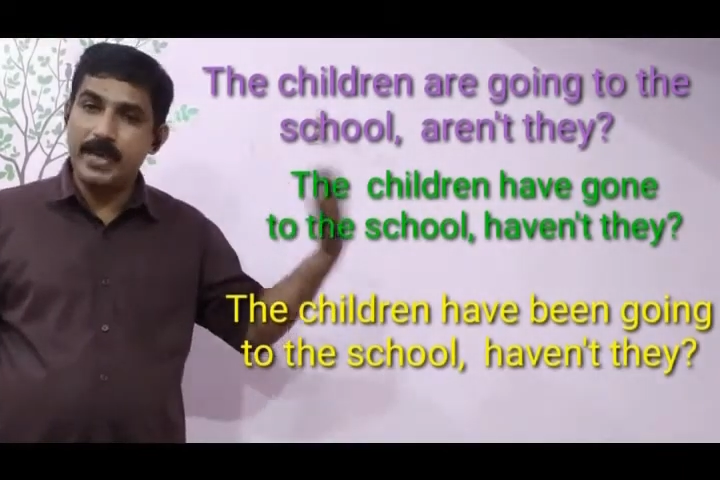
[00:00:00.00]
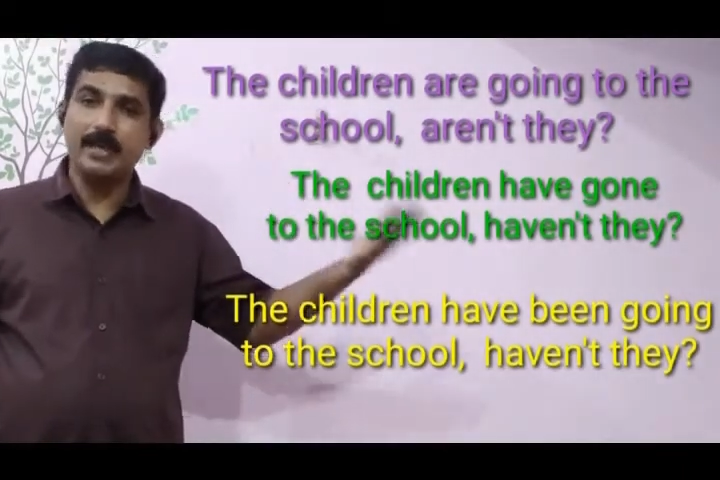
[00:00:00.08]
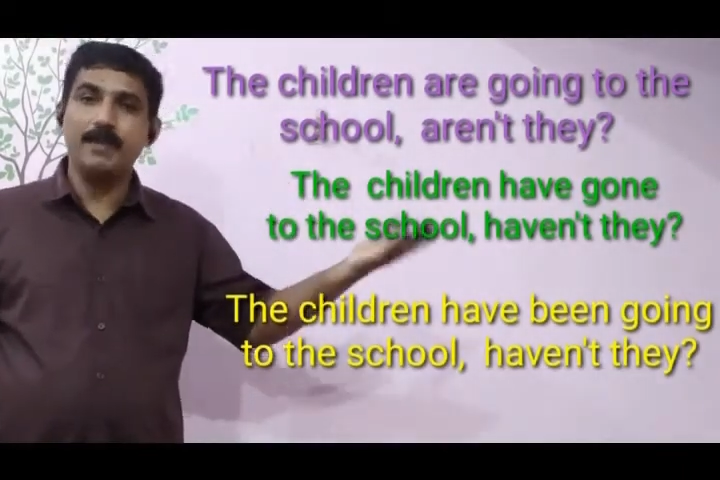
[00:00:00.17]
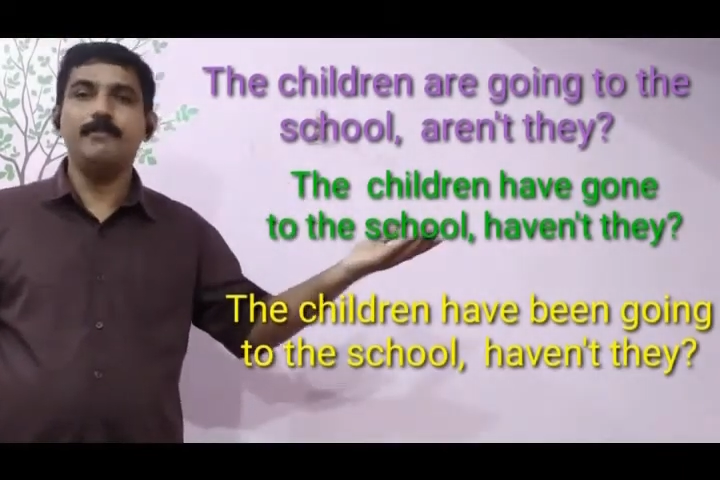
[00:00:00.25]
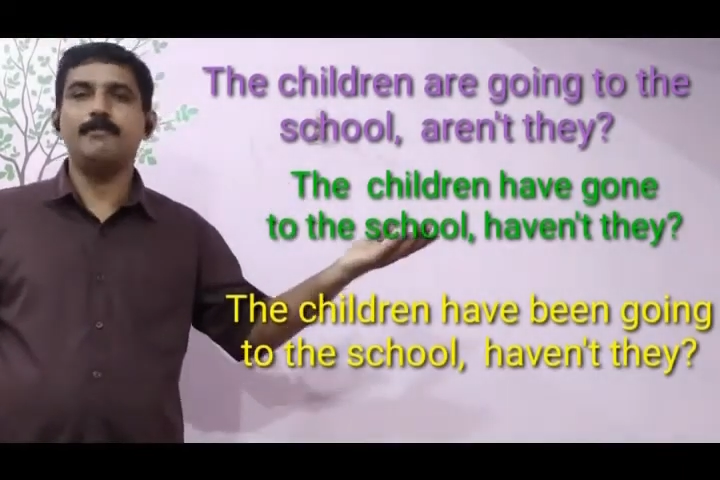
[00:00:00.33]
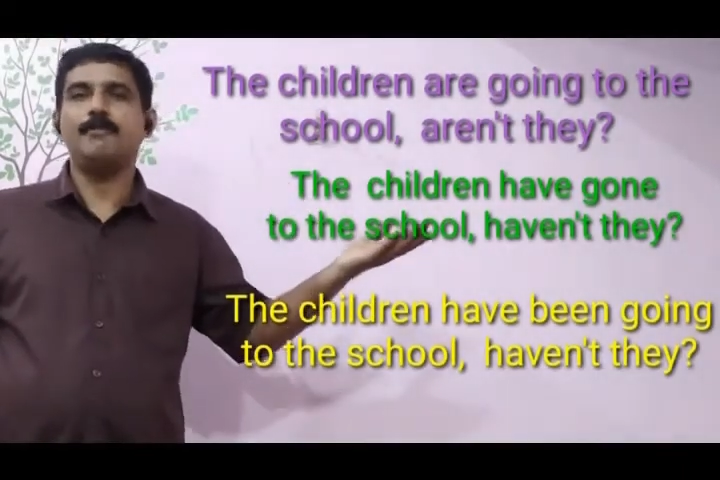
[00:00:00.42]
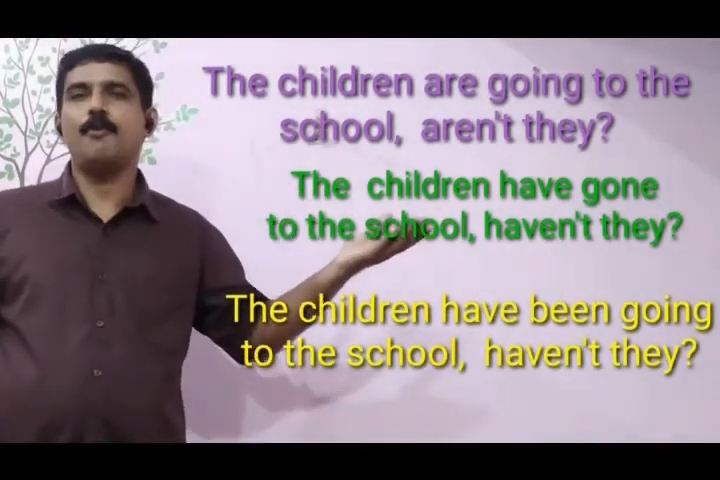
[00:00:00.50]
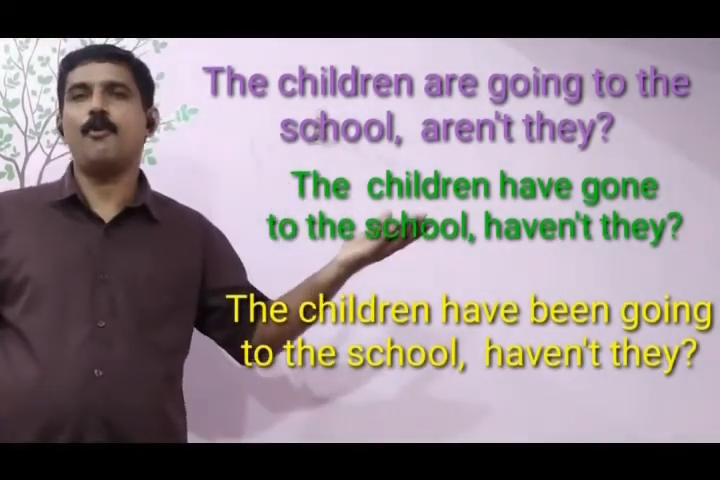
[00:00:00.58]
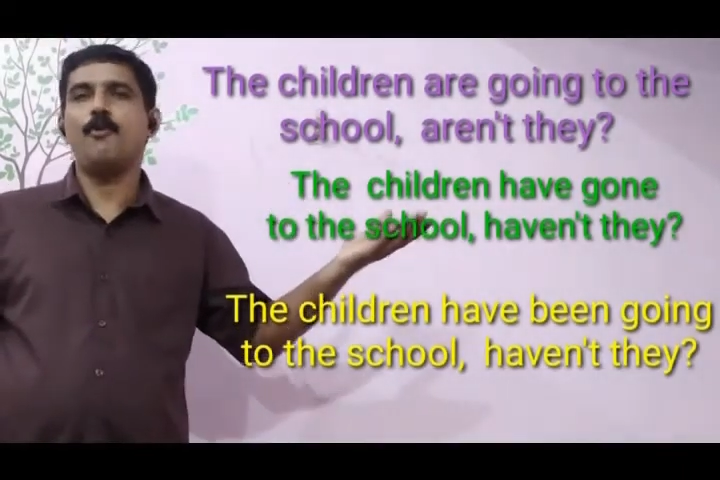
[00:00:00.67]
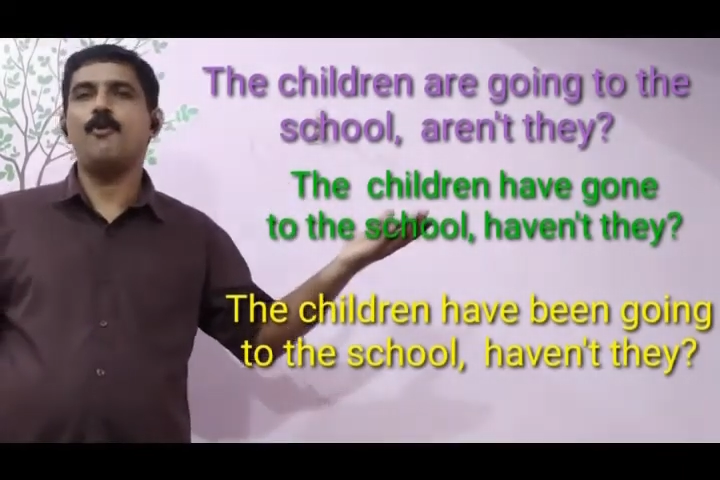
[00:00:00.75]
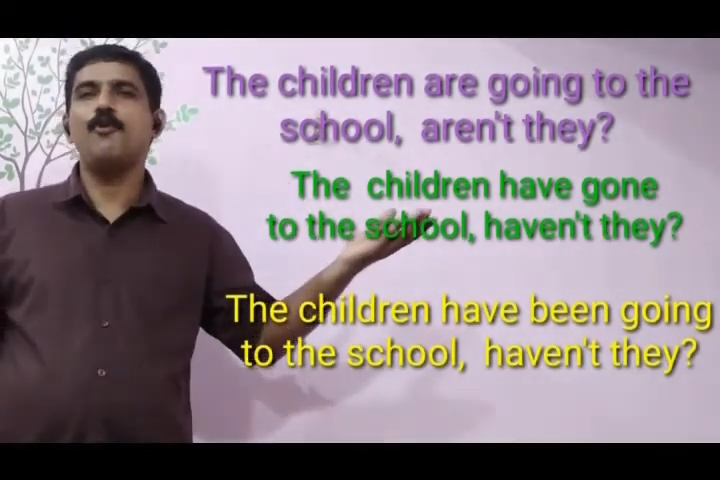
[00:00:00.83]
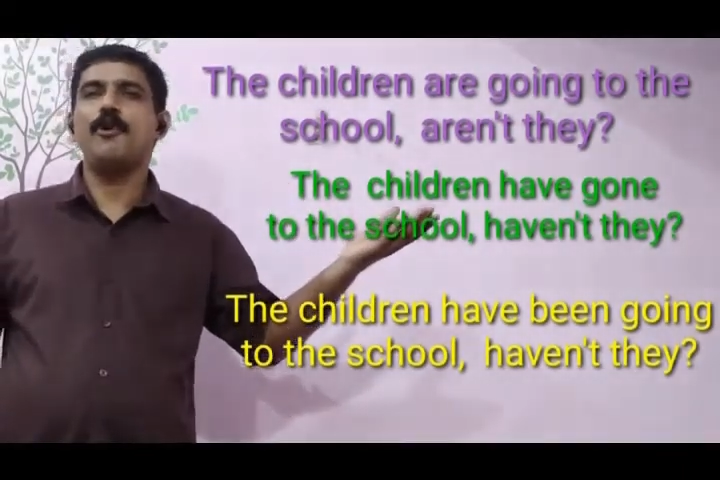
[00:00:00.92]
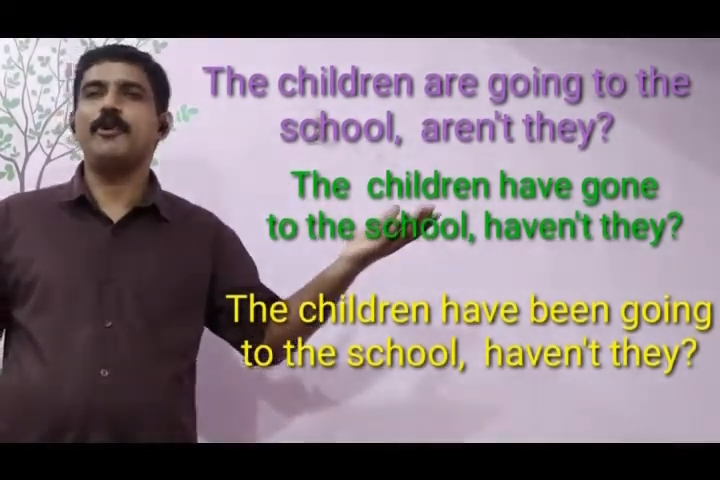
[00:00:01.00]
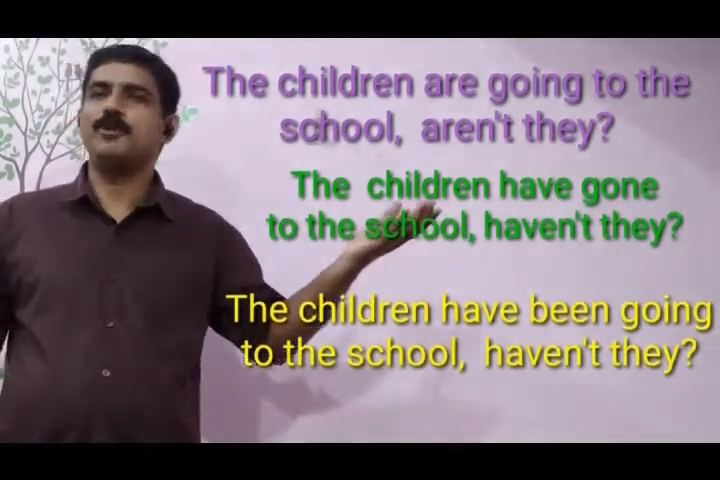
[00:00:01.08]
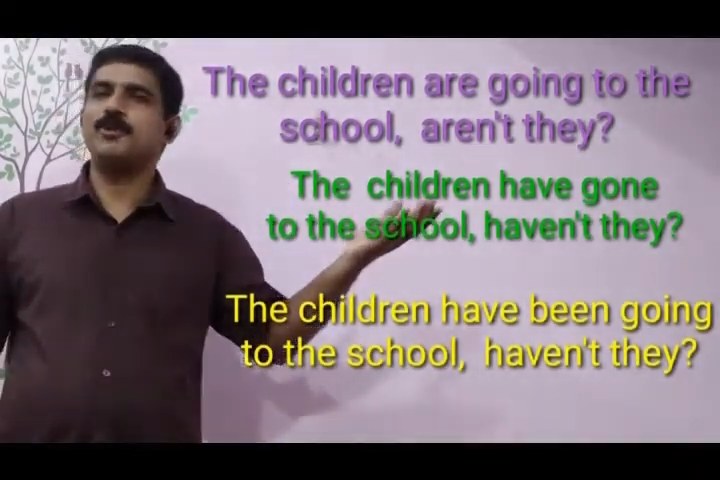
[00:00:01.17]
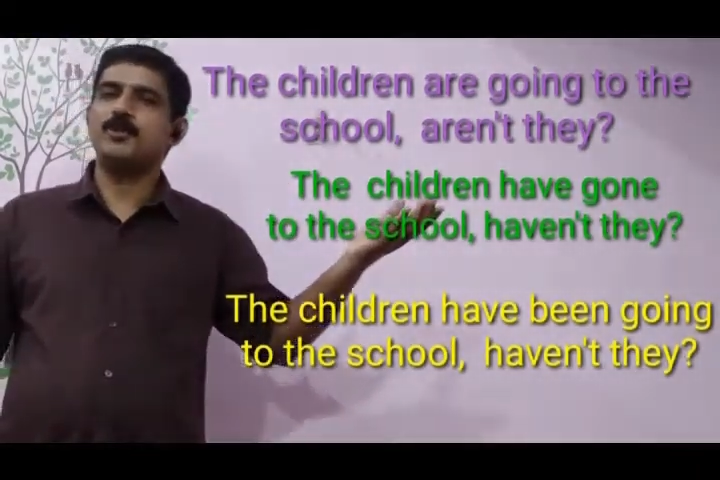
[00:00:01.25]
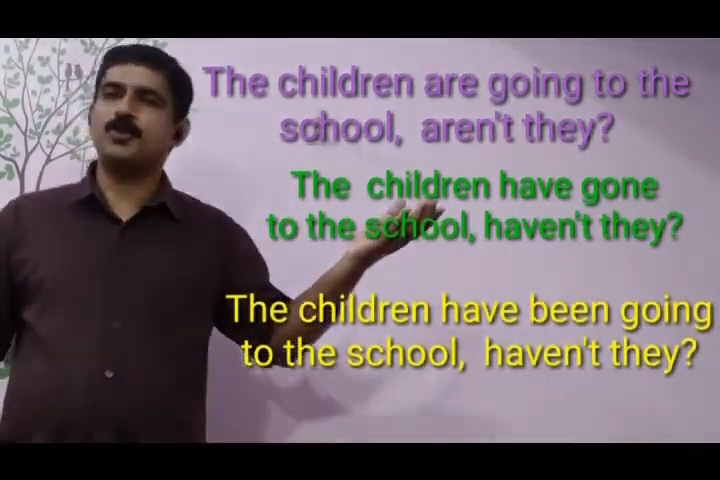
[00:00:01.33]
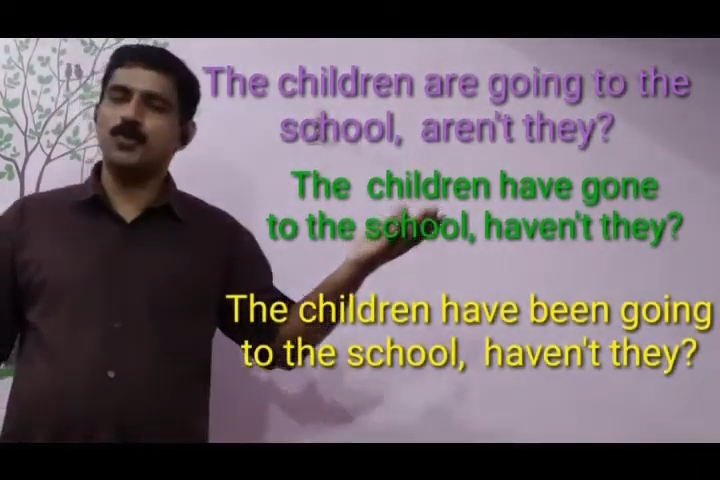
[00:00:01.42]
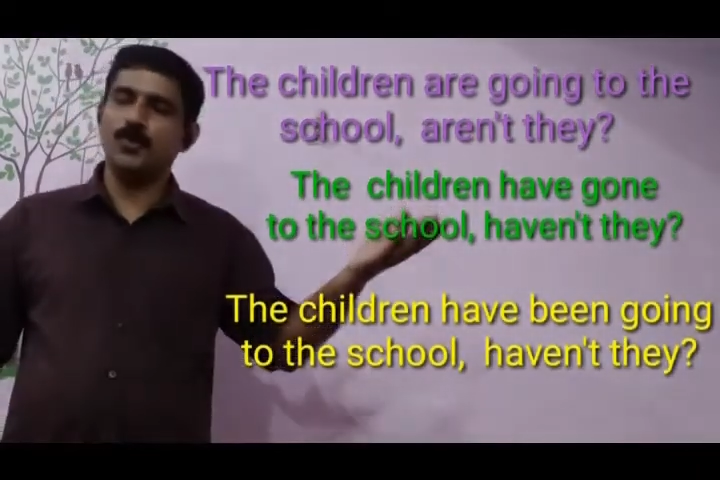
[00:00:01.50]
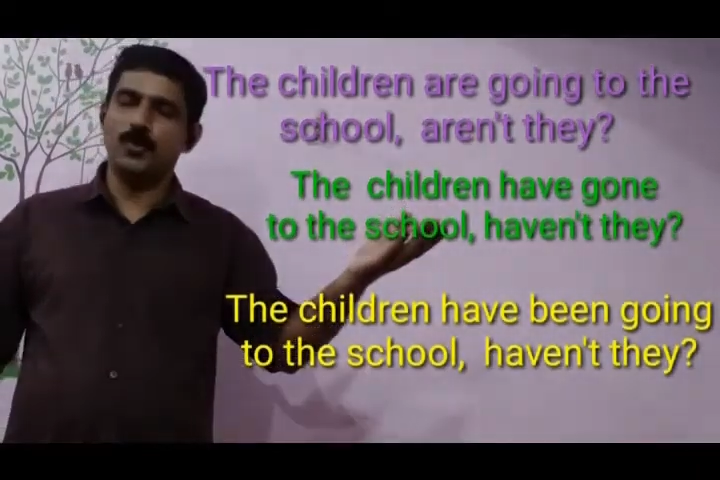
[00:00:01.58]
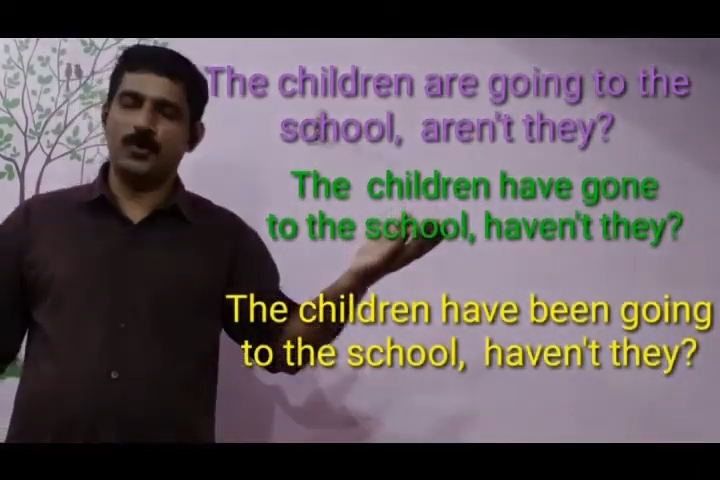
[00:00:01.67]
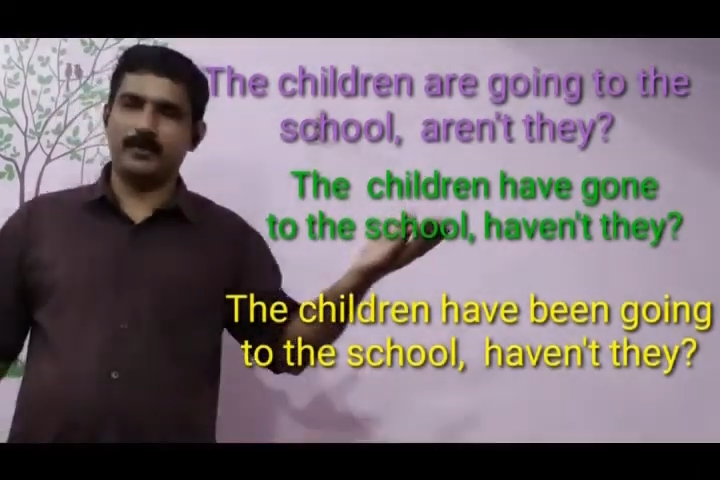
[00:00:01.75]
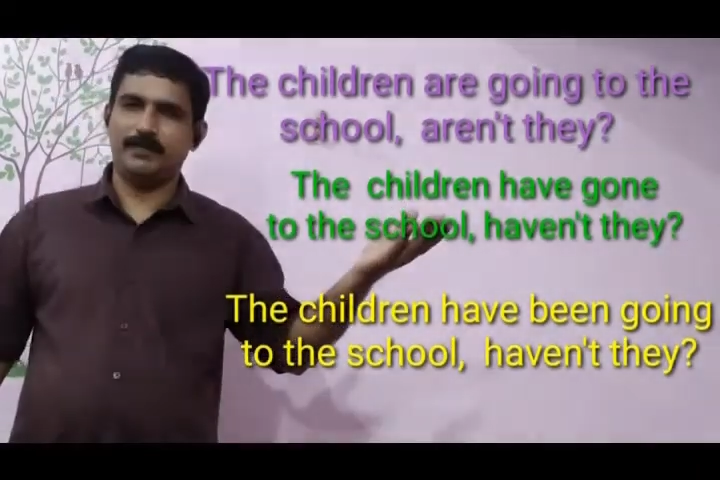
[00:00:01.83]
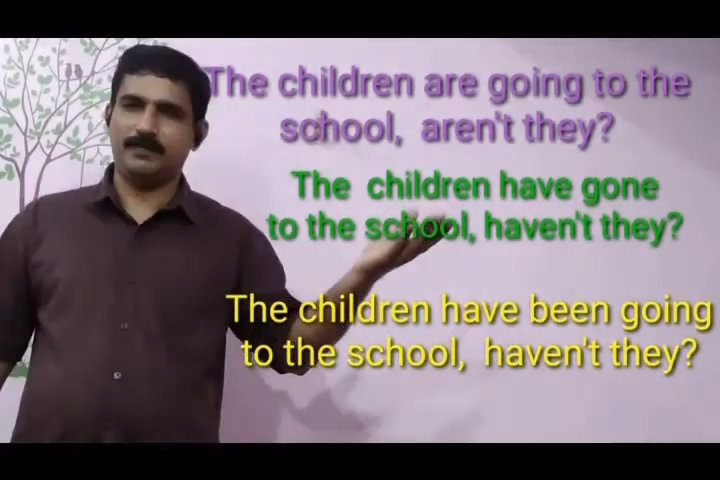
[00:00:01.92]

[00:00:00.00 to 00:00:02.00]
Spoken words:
been going to the school.